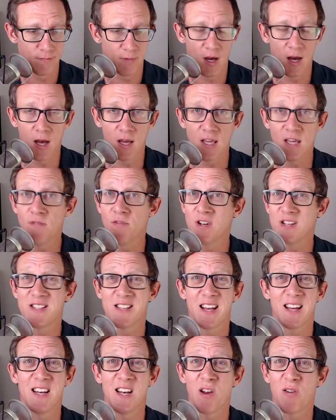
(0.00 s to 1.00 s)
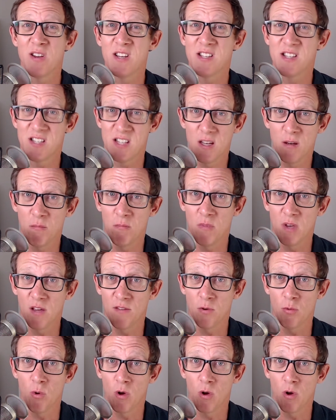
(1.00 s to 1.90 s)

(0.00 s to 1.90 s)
even a secondary SIM if